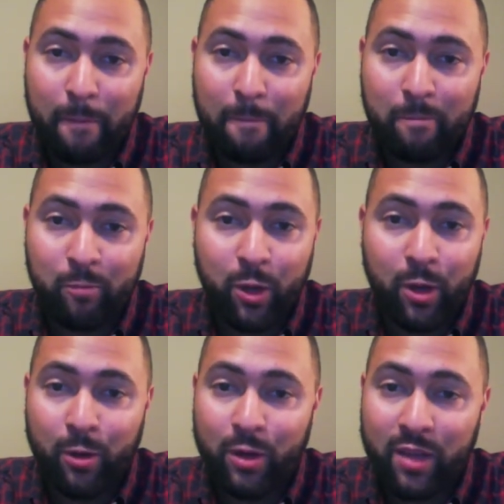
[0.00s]

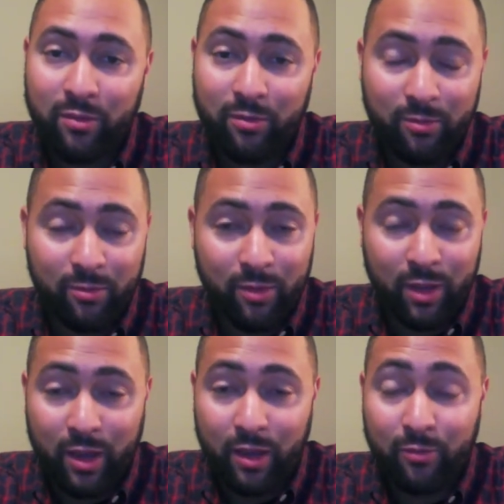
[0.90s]
If
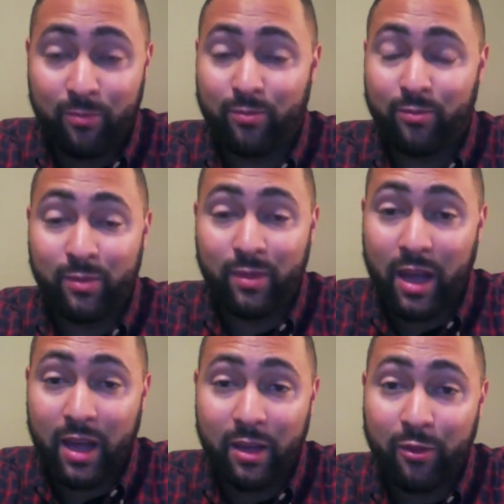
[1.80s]

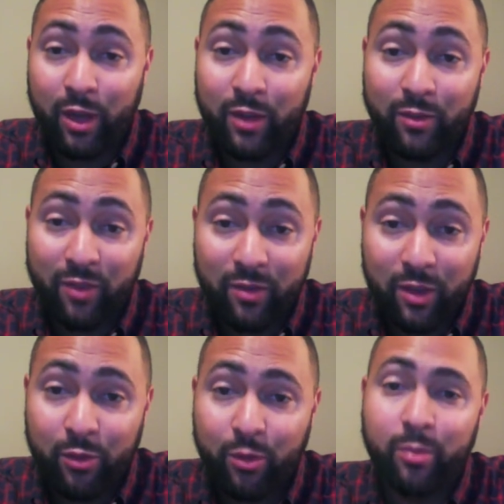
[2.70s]
you get
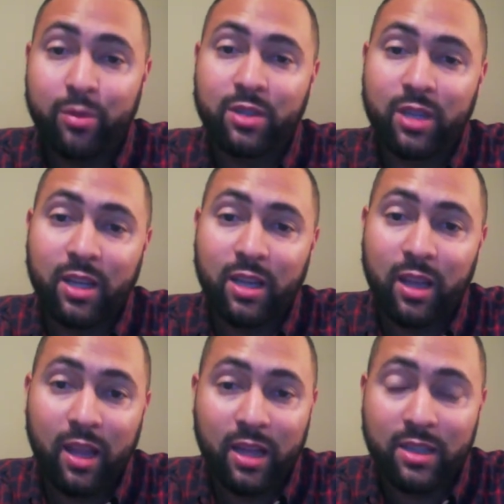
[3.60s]
53%,
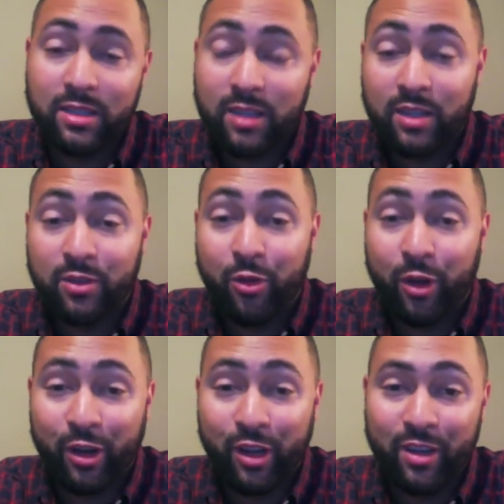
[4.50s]
that's
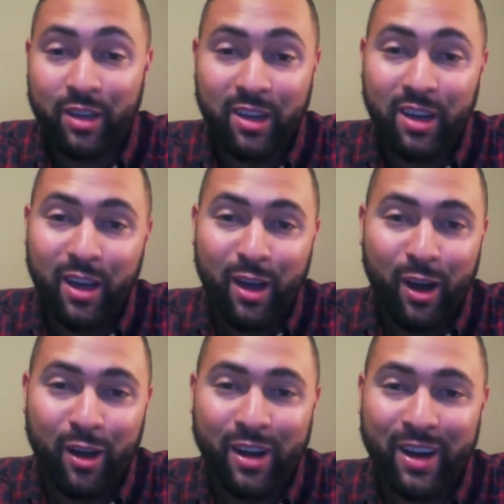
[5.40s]
very good.
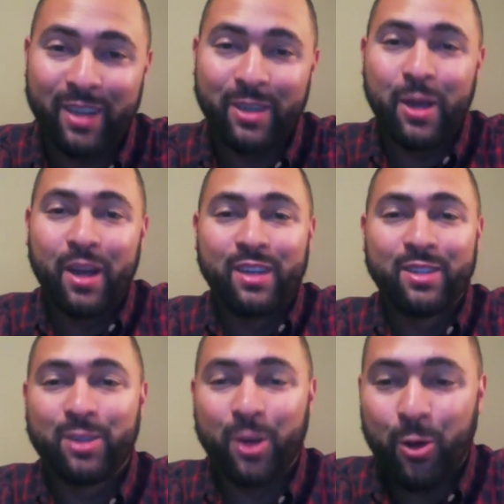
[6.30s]
All right.
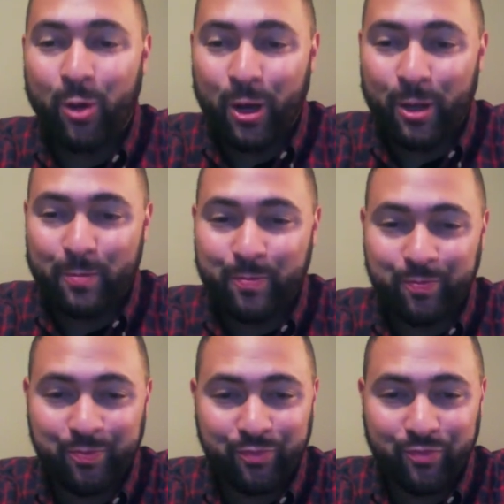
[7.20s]
So
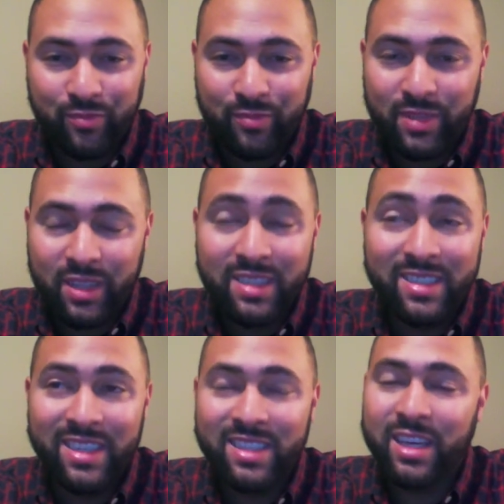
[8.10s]

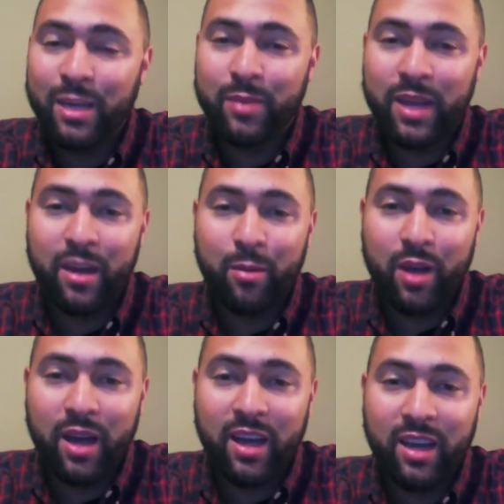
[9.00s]
Just keep that in
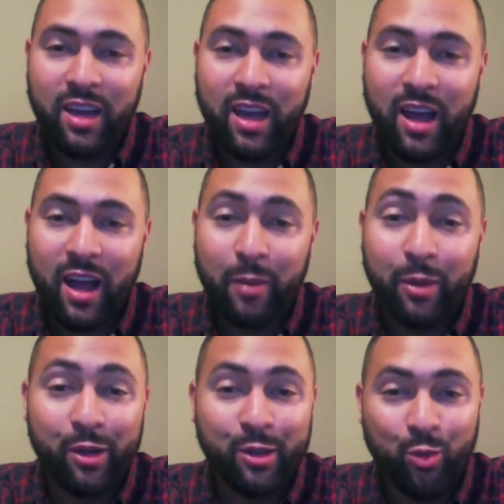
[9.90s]
mind. I'm
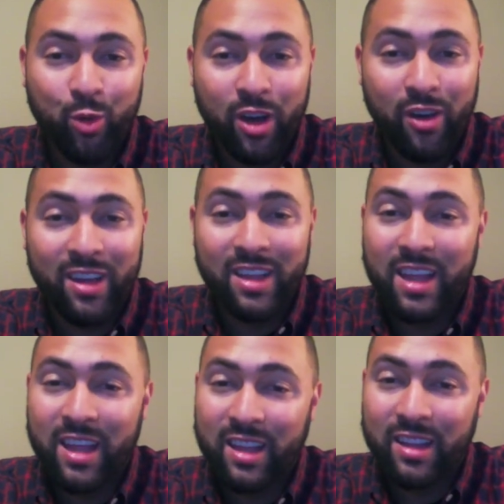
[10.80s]
here as well.
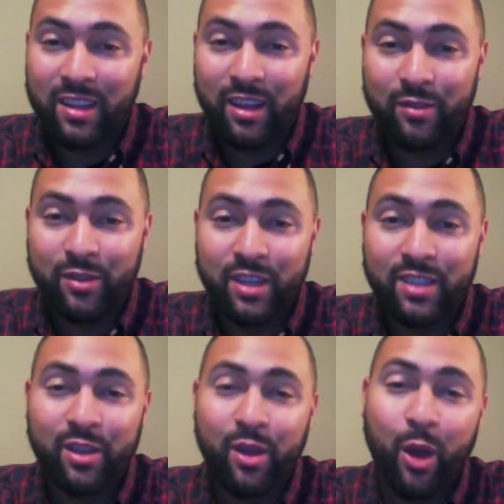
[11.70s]
Love
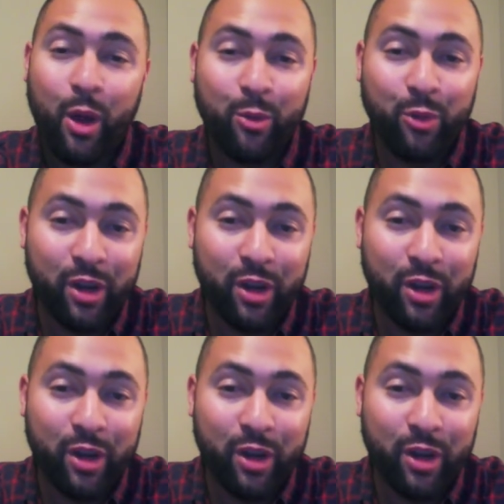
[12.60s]
this. I'm ready